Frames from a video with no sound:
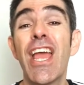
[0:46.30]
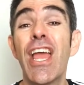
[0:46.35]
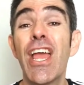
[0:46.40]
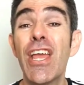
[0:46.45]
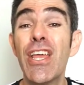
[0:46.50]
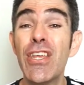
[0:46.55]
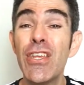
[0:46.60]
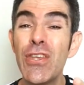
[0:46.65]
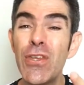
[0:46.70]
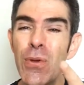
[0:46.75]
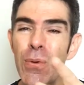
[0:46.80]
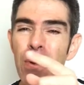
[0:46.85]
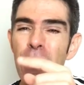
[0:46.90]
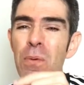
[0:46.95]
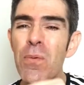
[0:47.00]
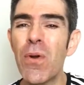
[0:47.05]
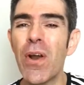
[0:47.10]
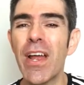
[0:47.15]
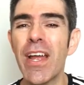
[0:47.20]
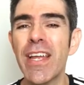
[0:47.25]
You are
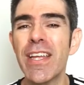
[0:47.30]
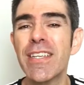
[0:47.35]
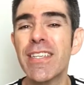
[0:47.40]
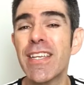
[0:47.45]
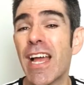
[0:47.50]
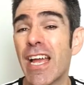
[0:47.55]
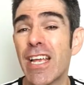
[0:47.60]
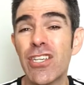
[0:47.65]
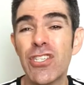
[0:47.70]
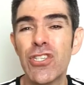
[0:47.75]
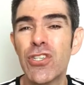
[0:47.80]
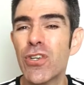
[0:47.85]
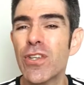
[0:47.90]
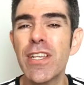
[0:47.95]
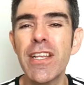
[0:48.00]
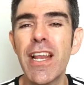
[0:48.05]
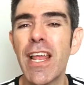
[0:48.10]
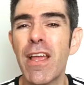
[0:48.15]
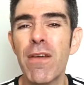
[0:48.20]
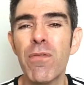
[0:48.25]
right, I
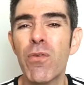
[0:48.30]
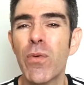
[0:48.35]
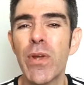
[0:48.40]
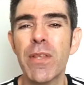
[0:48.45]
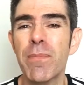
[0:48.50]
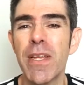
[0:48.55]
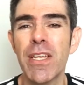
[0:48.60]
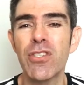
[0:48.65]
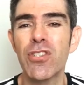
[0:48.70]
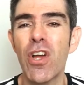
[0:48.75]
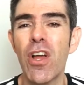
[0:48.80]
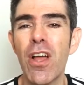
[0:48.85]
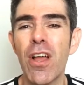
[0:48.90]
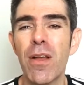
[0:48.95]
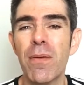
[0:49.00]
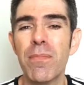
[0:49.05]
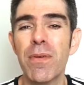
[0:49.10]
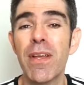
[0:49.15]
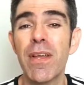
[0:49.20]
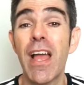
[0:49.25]
shouldn't have quit my
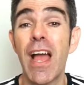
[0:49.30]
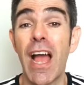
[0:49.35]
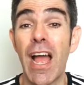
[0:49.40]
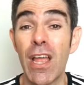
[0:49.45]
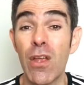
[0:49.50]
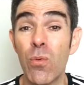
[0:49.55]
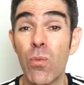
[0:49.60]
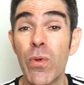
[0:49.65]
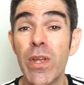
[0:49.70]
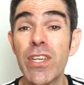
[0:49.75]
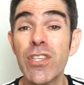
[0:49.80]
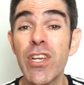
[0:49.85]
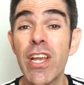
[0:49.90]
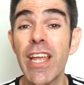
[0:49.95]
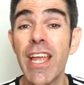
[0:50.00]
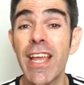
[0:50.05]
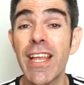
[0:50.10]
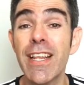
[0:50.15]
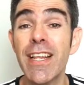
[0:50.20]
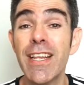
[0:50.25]
job. I wish I
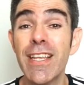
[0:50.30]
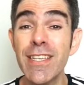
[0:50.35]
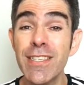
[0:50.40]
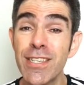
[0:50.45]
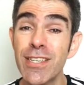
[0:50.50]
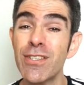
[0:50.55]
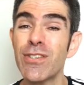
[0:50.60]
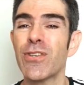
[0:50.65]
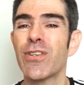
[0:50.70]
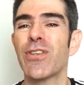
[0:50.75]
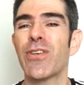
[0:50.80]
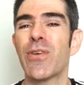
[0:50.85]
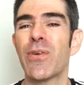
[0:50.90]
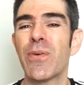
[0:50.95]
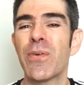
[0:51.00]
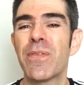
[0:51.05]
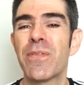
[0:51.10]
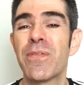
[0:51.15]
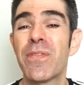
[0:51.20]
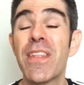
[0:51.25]
had listened to you.
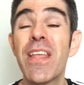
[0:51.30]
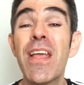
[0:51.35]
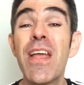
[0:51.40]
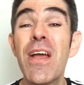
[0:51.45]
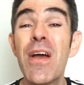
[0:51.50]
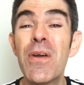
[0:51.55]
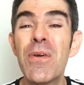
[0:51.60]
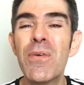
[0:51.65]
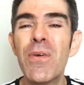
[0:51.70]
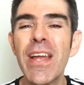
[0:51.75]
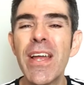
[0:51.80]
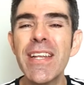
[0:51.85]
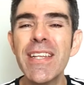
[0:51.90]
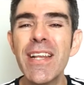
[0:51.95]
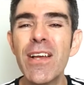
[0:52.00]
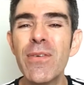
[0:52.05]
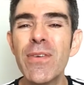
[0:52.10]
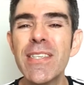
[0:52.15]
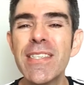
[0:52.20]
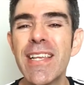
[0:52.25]
Write
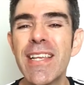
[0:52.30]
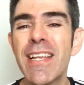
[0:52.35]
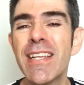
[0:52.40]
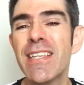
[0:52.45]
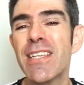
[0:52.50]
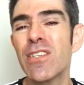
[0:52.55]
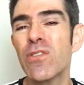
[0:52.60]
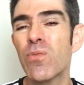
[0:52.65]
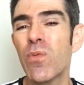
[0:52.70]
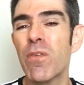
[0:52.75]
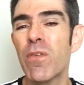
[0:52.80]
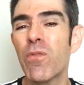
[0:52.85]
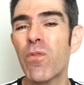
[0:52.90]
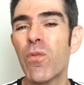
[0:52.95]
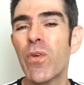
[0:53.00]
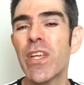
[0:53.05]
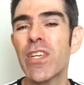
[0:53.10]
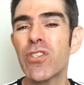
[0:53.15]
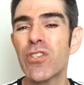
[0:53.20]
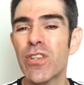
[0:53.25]
now a sentence with
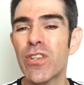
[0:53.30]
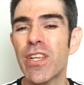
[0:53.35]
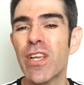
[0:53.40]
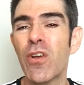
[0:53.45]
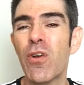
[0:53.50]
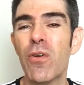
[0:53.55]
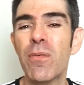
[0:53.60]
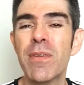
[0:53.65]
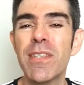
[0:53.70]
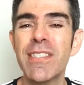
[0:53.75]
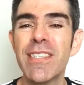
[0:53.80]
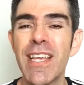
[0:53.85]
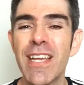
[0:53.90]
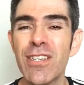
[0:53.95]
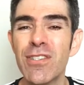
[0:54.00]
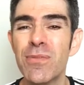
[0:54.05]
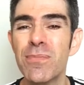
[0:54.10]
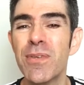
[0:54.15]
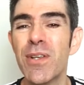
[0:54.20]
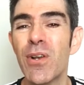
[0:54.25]
wish on the comment
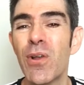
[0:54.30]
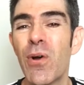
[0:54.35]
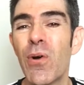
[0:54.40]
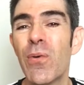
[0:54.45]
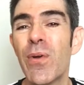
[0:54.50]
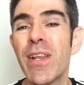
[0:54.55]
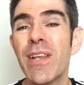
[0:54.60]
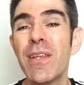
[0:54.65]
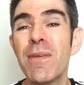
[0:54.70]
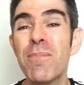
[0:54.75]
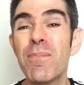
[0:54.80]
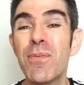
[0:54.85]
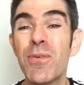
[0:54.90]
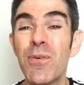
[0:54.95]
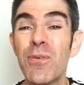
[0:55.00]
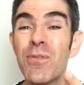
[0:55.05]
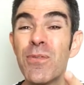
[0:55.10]
section below and improve